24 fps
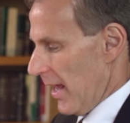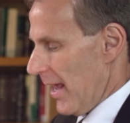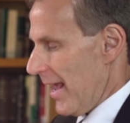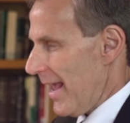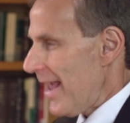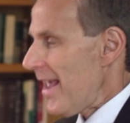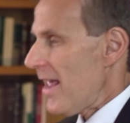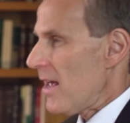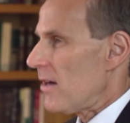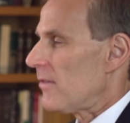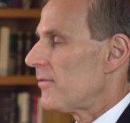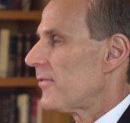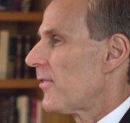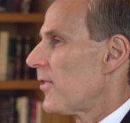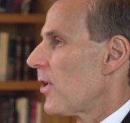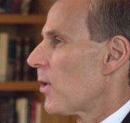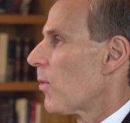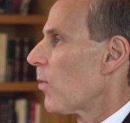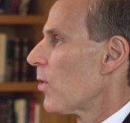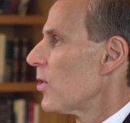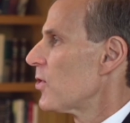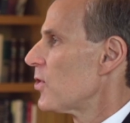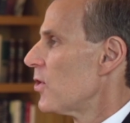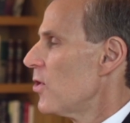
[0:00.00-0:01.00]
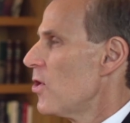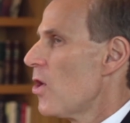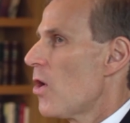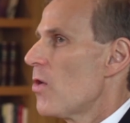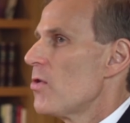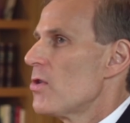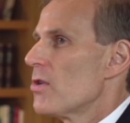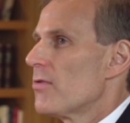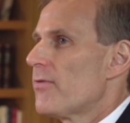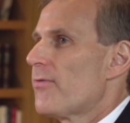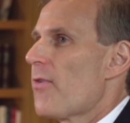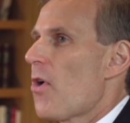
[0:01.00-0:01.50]
if there was no
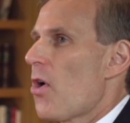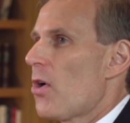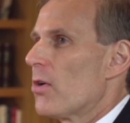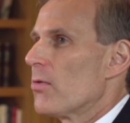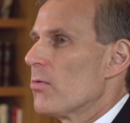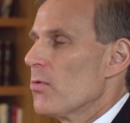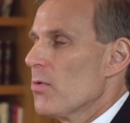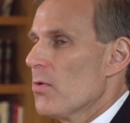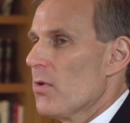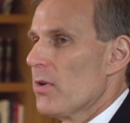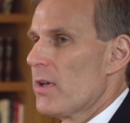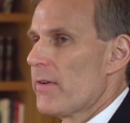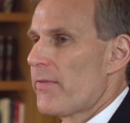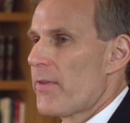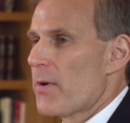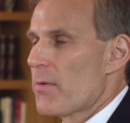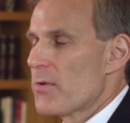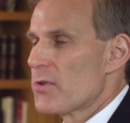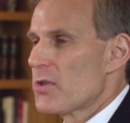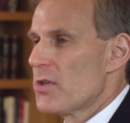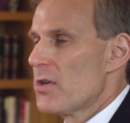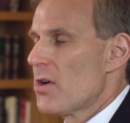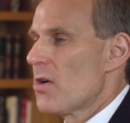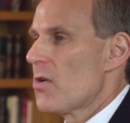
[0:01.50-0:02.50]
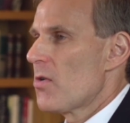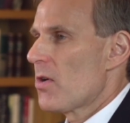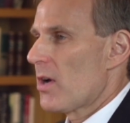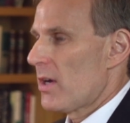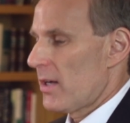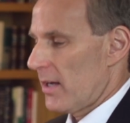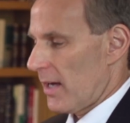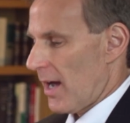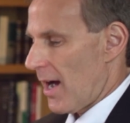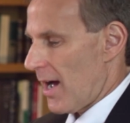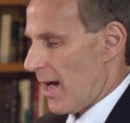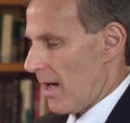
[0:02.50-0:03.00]
default rule, if there was no
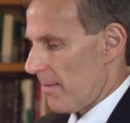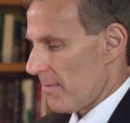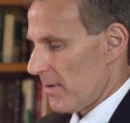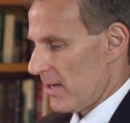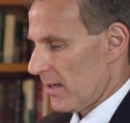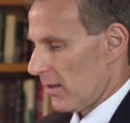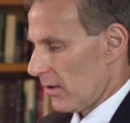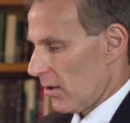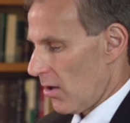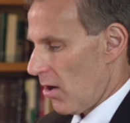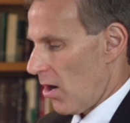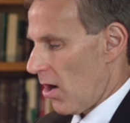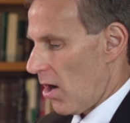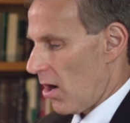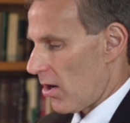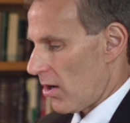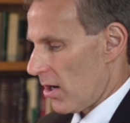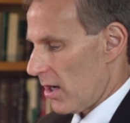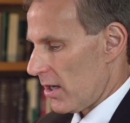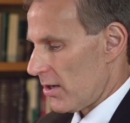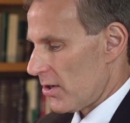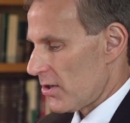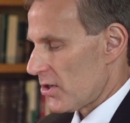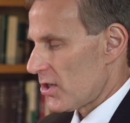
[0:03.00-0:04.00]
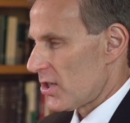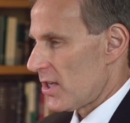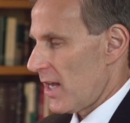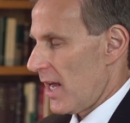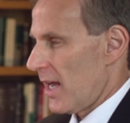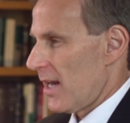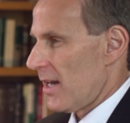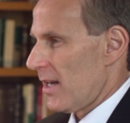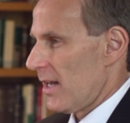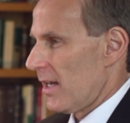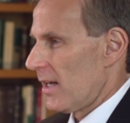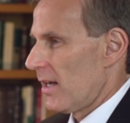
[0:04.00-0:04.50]
common law or
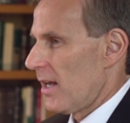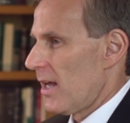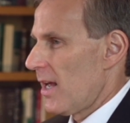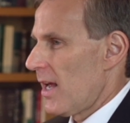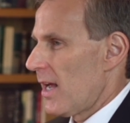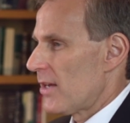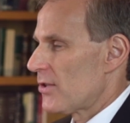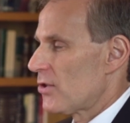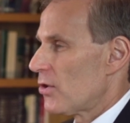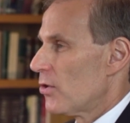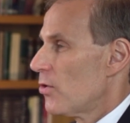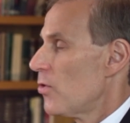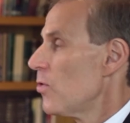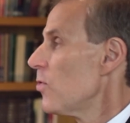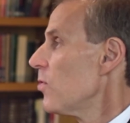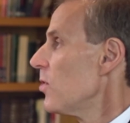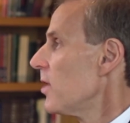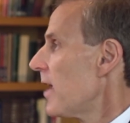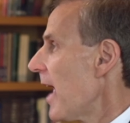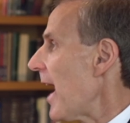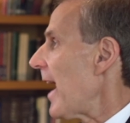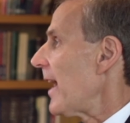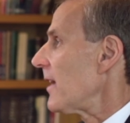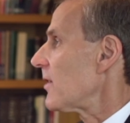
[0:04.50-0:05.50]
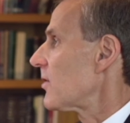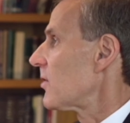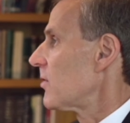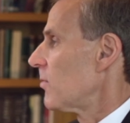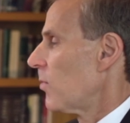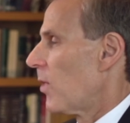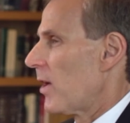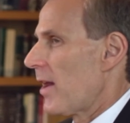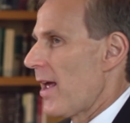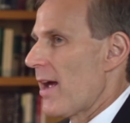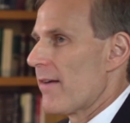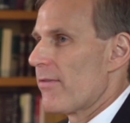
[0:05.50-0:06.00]
understanding as to who gets
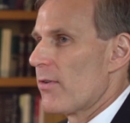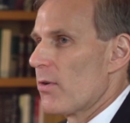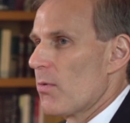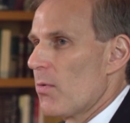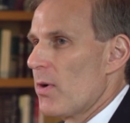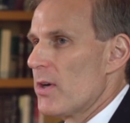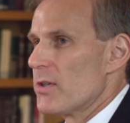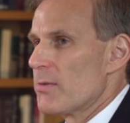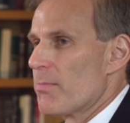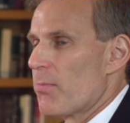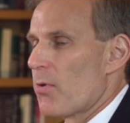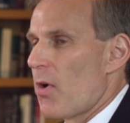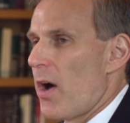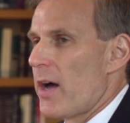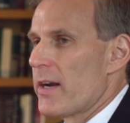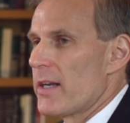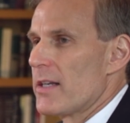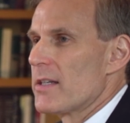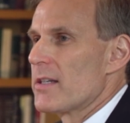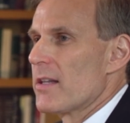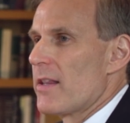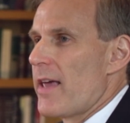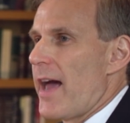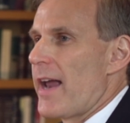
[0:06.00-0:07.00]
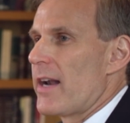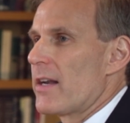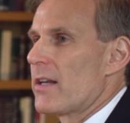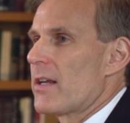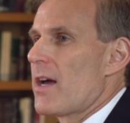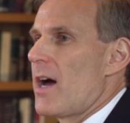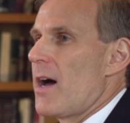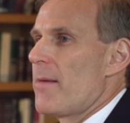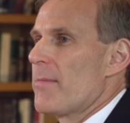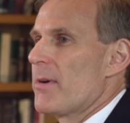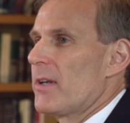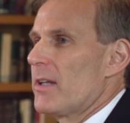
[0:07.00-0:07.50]
whatever was brought into that
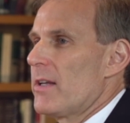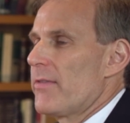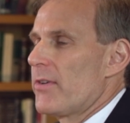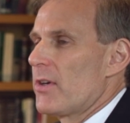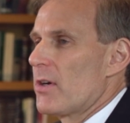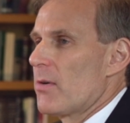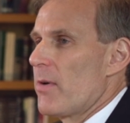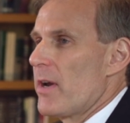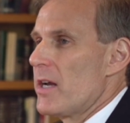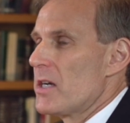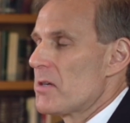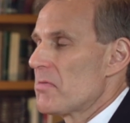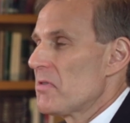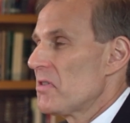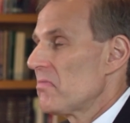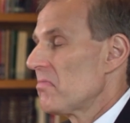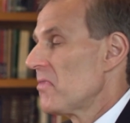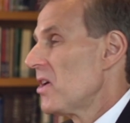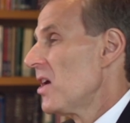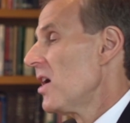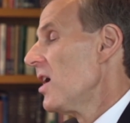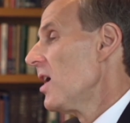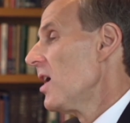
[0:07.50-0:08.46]
common living arrangement